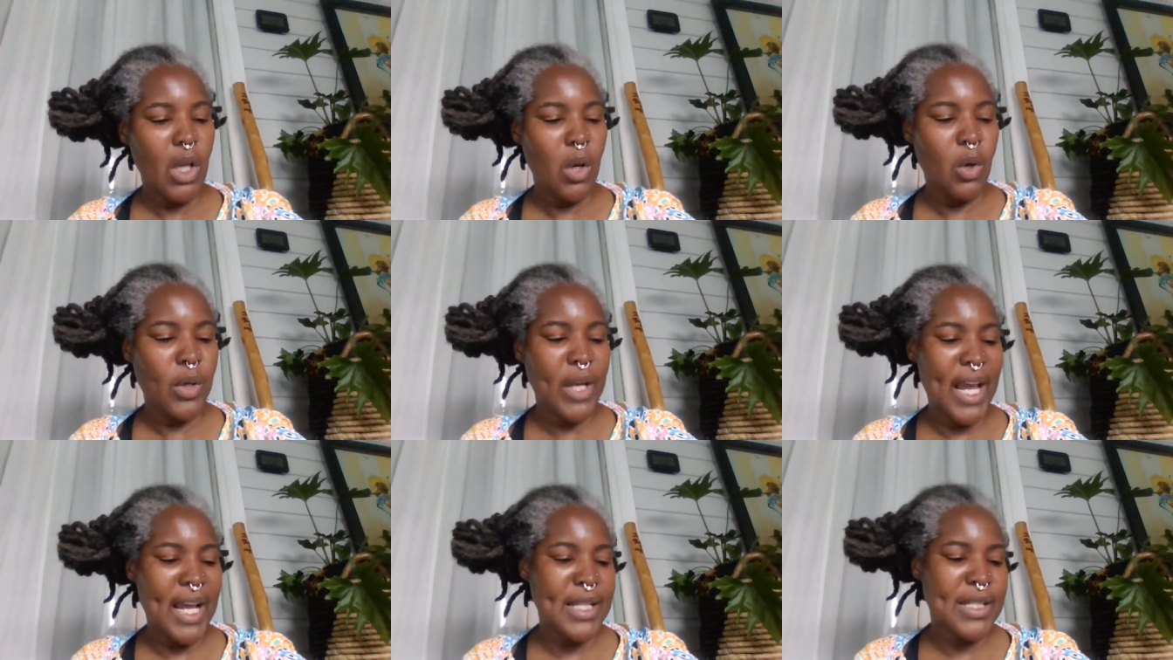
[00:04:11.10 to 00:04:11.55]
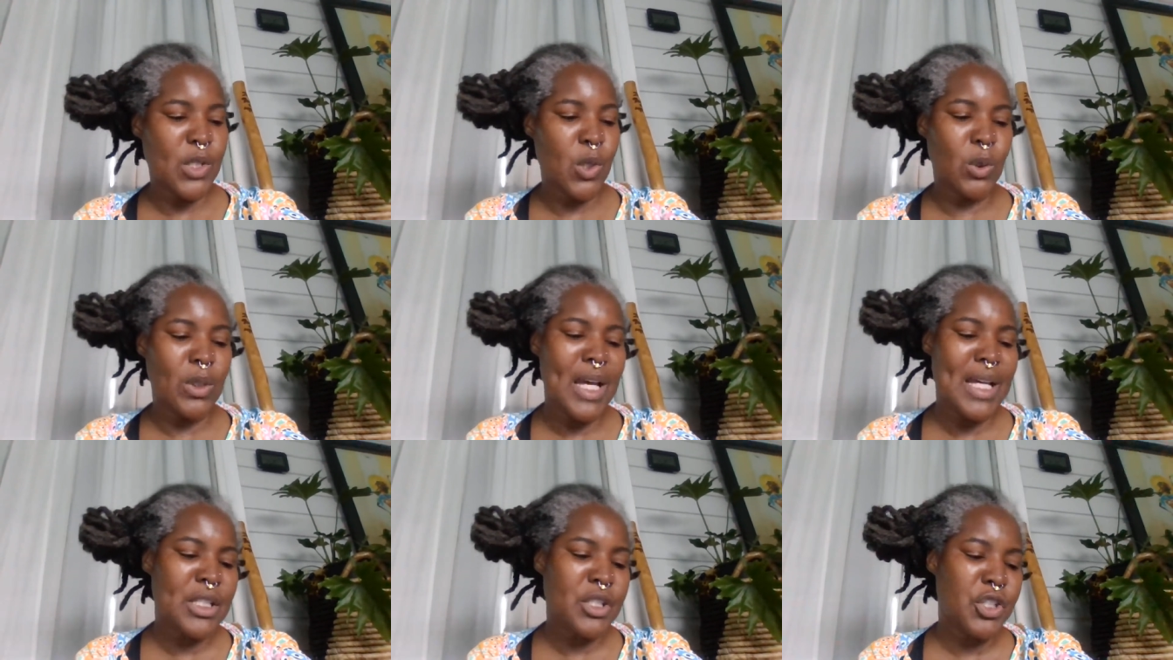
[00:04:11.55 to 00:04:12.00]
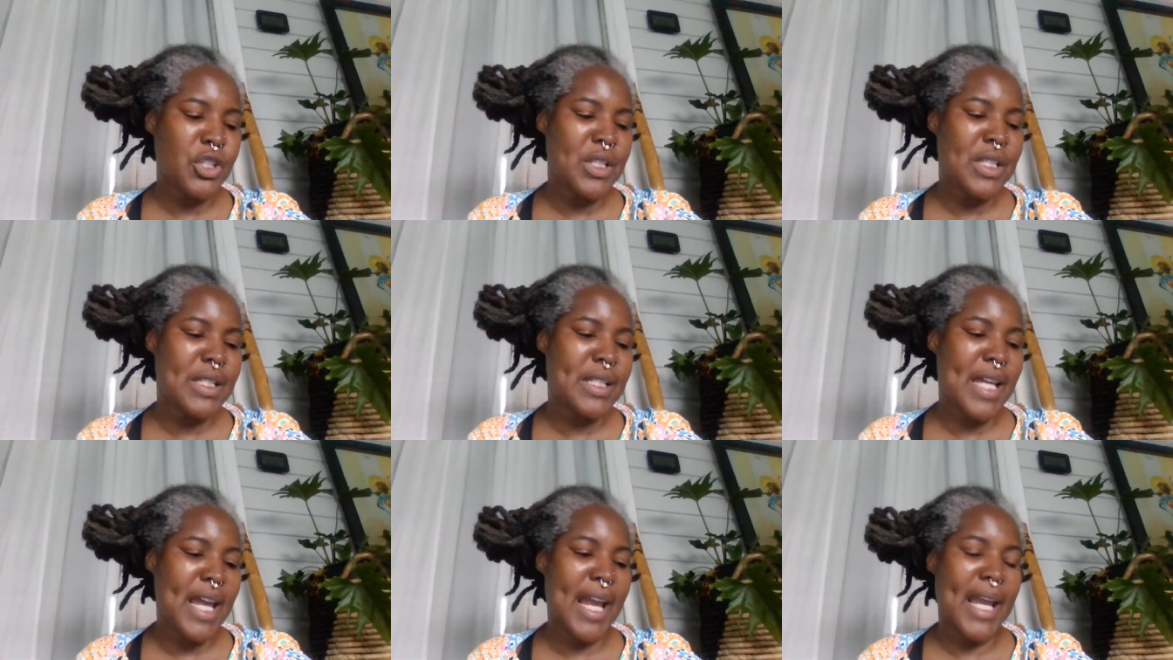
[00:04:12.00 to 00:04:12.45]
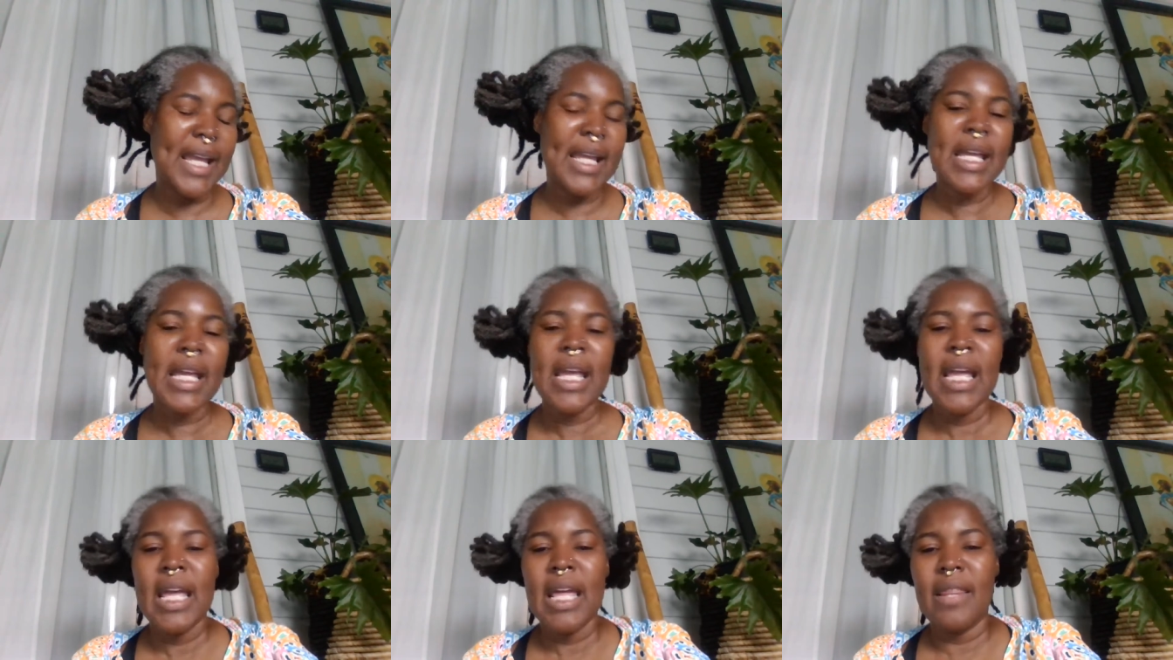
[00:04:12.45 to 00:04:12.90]
Okay, so let's just
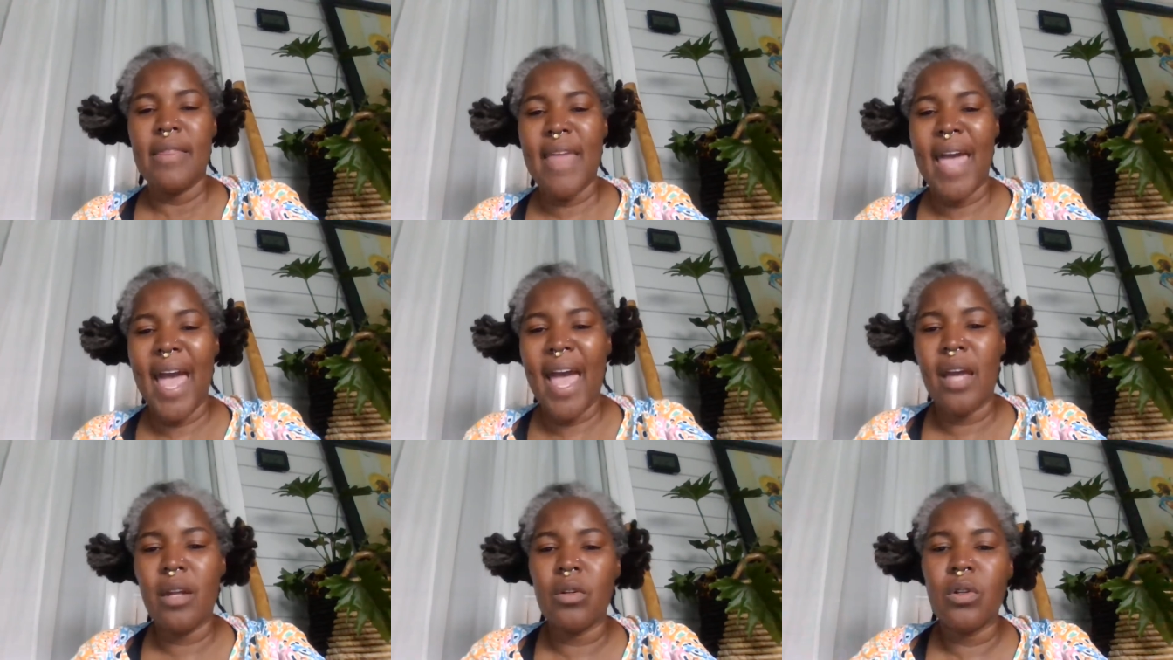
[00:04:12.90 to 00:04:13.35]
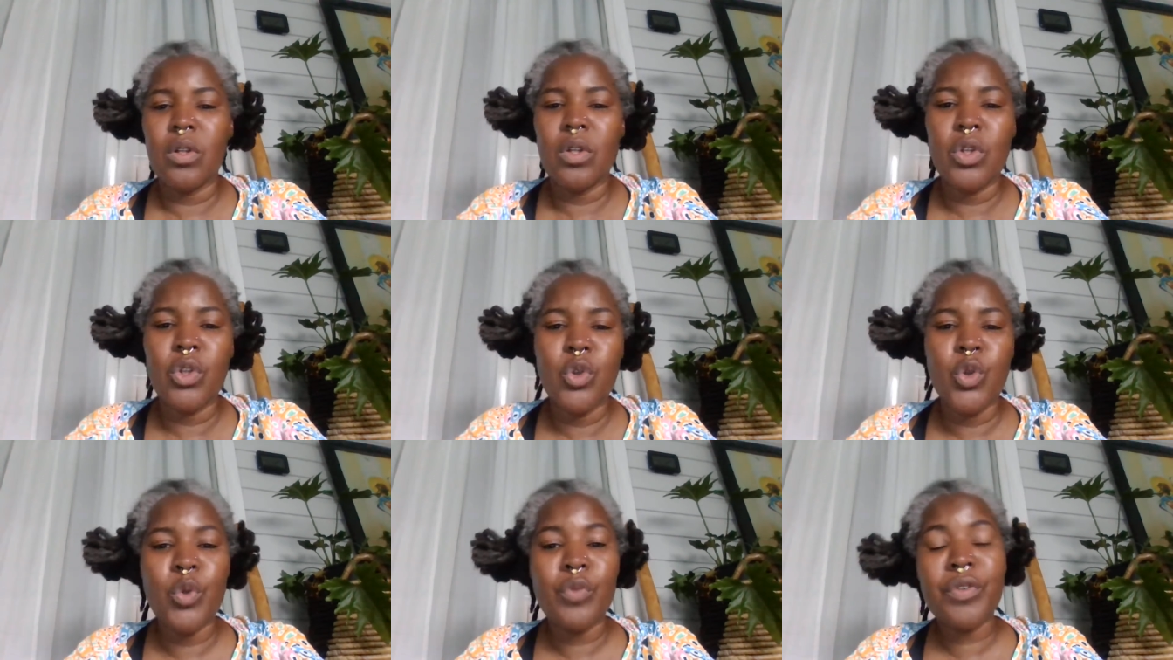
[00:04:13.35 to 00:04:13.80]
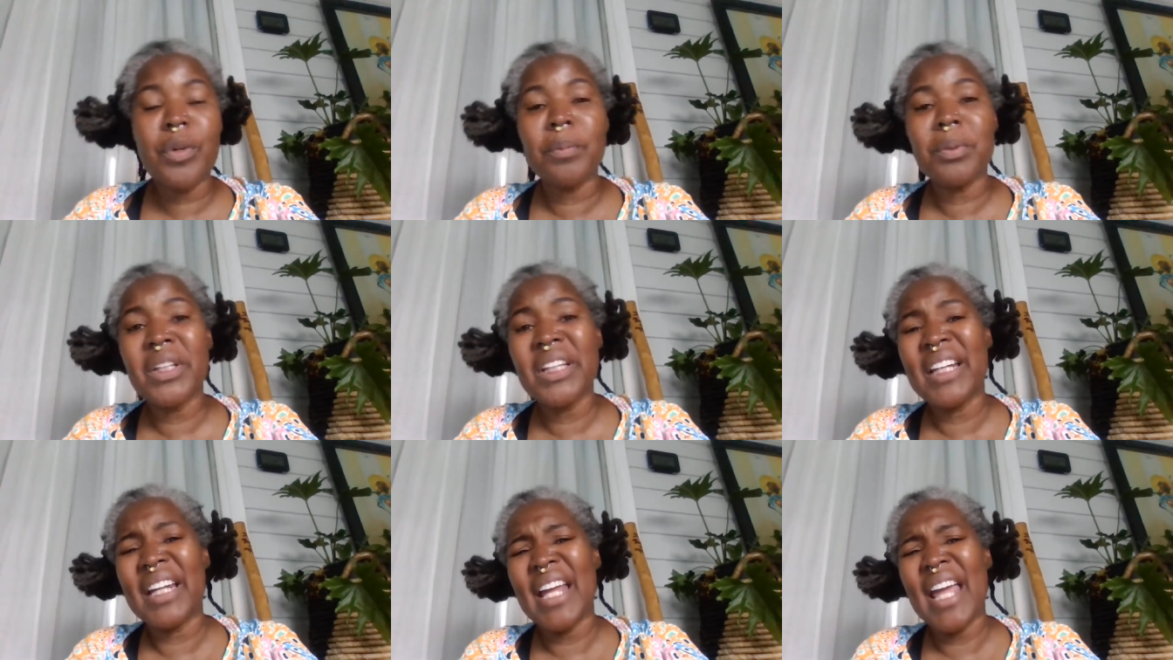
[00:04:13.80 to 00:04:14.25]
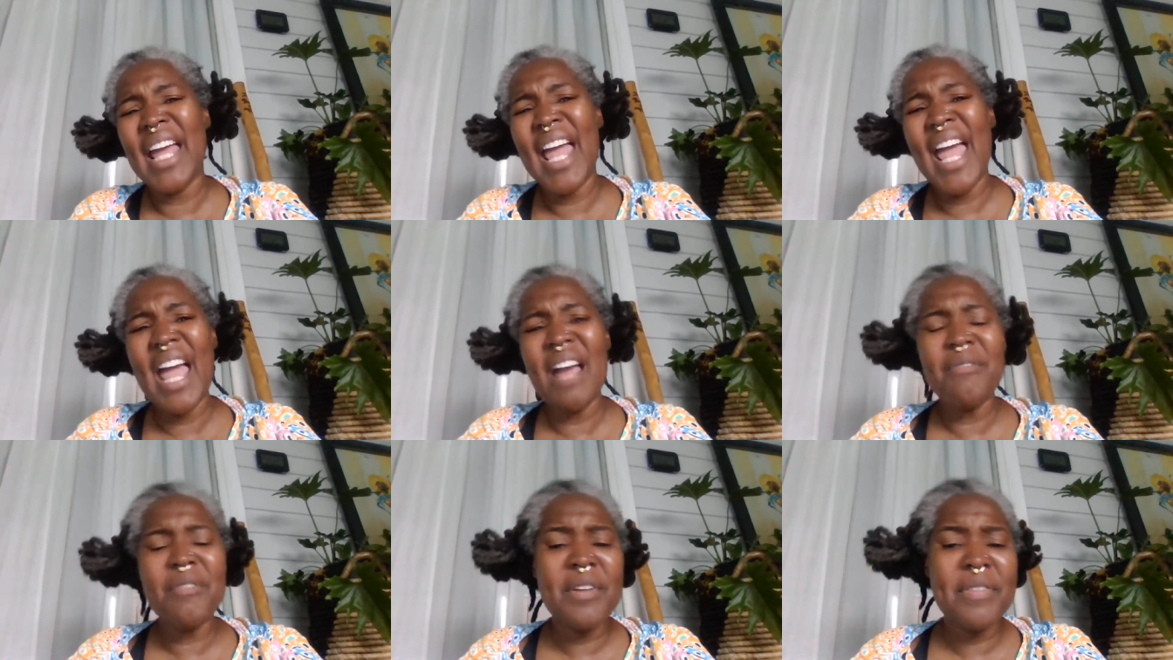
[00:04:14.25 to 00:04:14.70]
say that you've completed
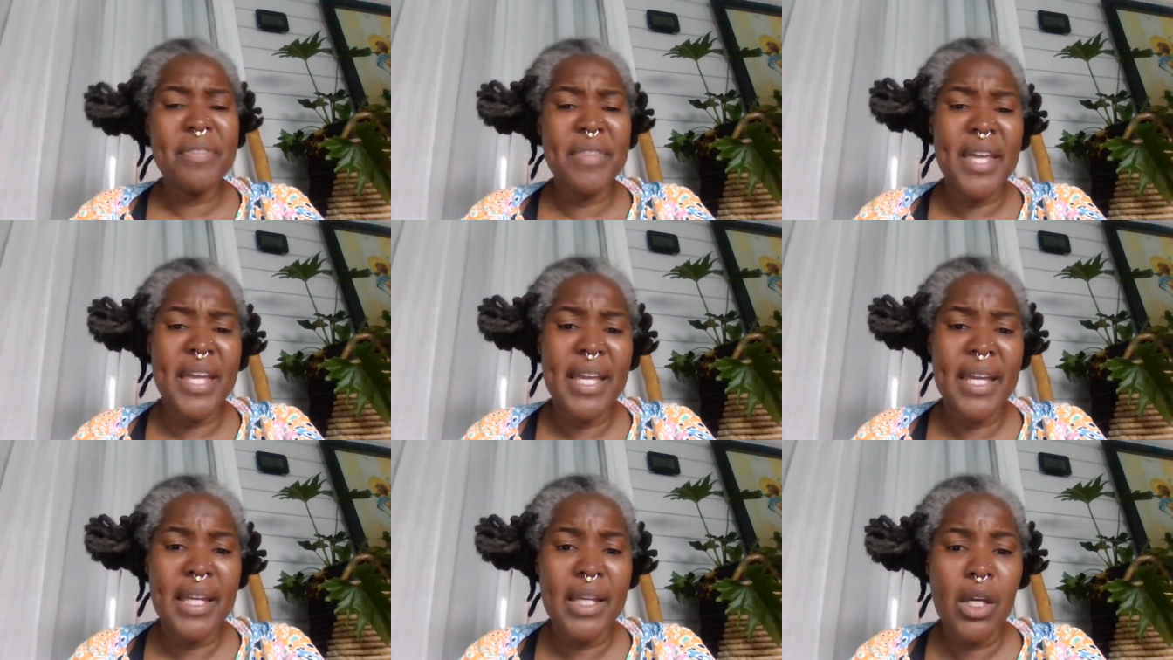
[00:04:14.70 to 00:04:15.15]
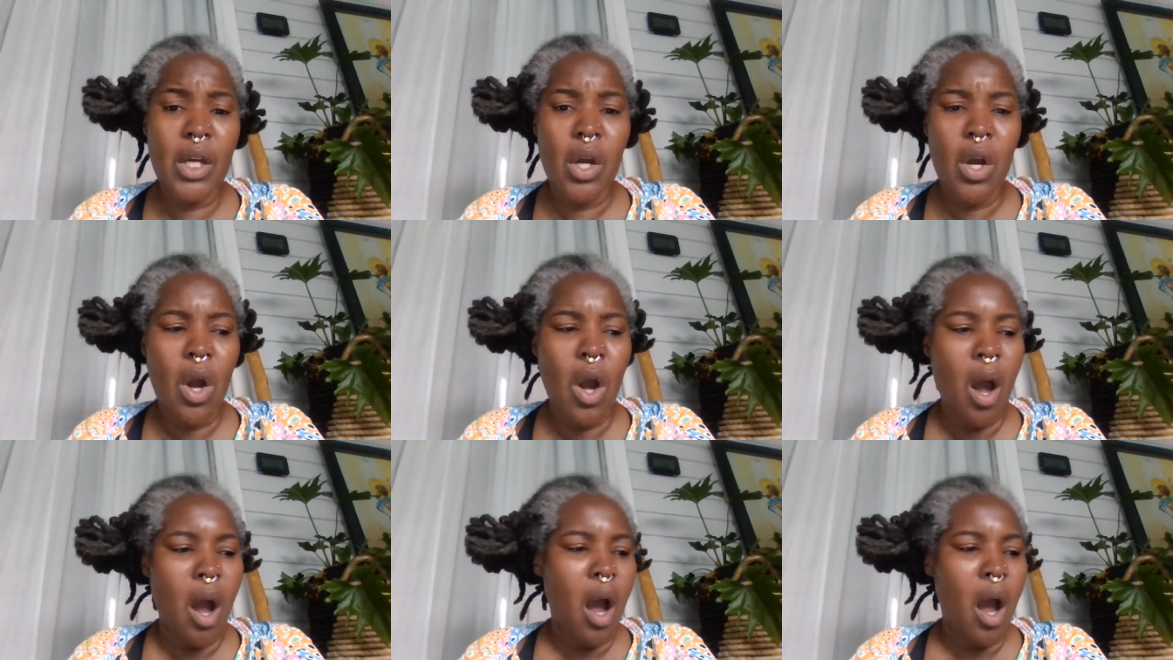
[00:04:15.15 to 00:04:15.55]
everything